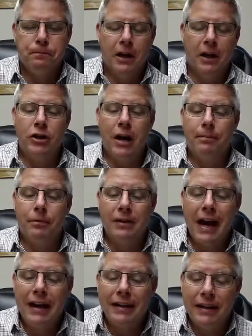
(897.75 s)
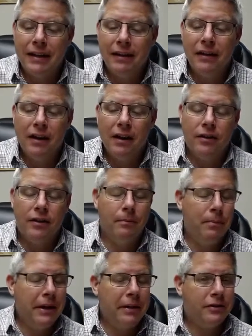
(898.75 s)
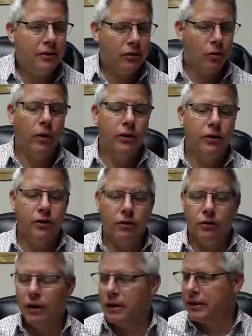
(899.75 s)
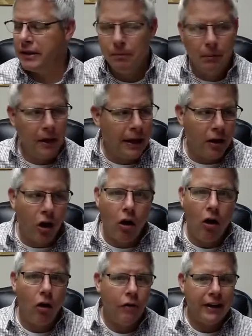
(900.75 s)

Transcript: In chapter 19, the beast is going to assimilate all the